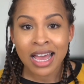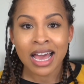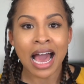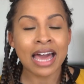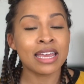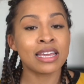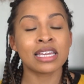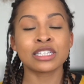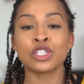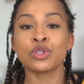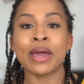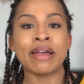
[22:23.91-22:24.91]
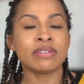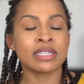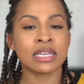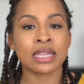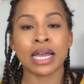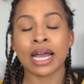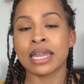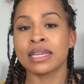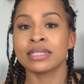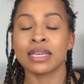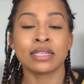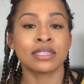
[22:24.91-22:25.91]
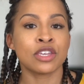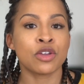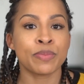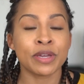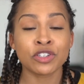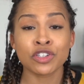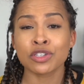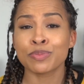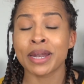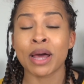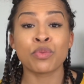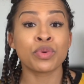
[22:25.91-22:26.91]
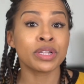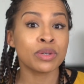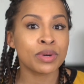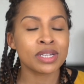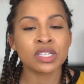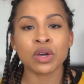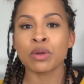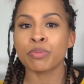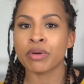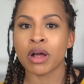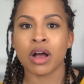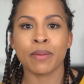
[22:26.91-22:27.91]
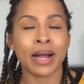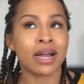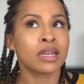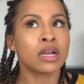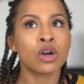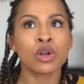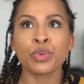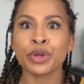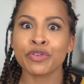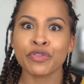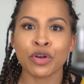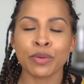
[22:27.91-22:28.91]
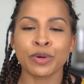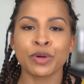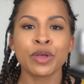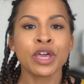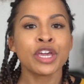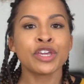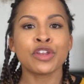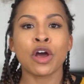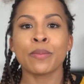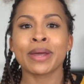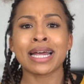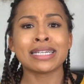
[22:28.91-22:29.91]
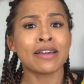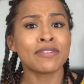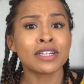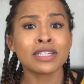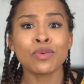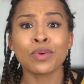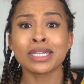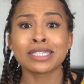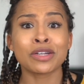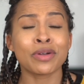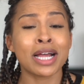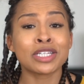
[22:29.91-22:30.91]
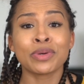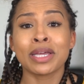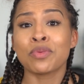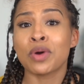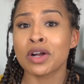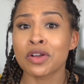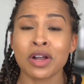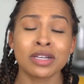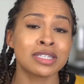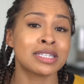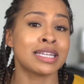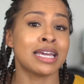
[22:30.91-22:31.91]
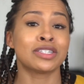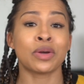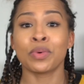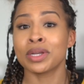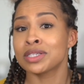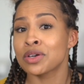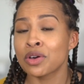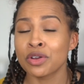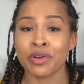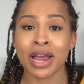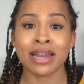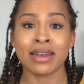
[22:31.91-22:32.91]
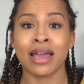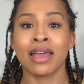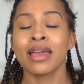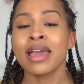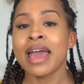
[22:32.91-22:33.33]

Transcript: I didn't get to do everything. Like I didn't take senior pictures, but I really wanted to go to prom. I couldn't go to winter formal, you know, but I definitely wanted to graduate and walk across the stage. I wanted to go to grad night.